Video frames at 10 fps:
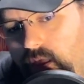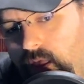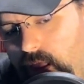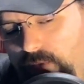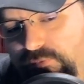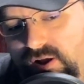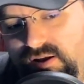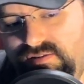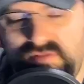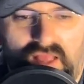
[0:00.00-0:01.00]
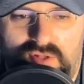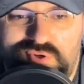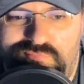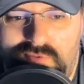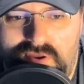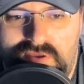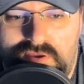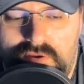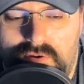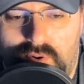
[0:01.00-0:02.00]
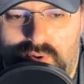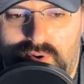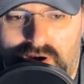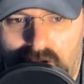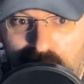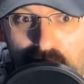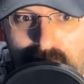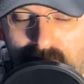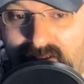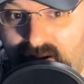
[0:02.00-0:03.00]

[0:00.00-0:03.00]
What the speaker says: If you're a nostalgia freak or like a